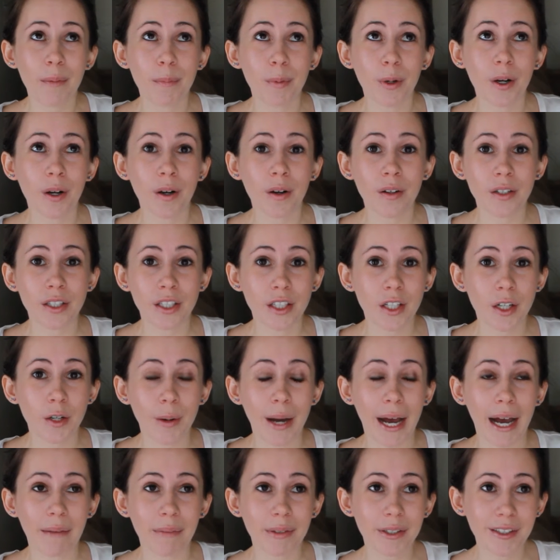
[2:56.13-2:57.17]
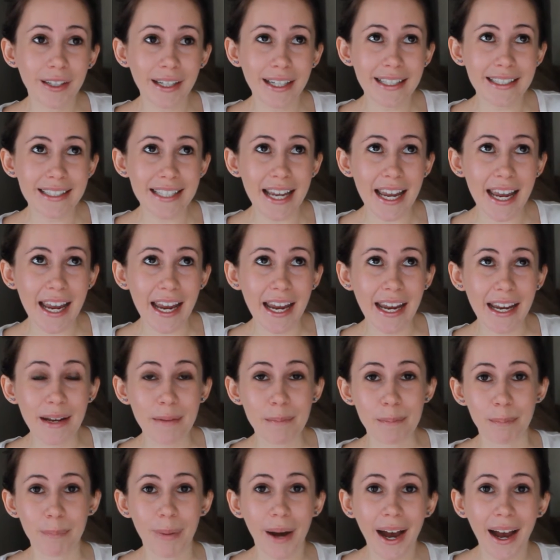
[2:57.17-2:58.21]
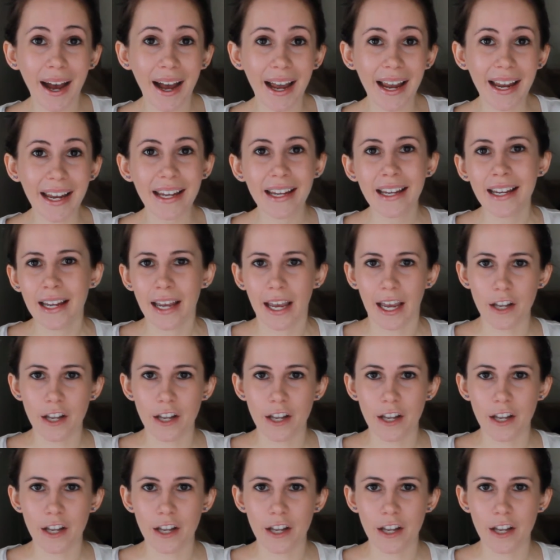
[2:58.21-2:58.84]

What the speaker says: well, you know, have a great day, bye.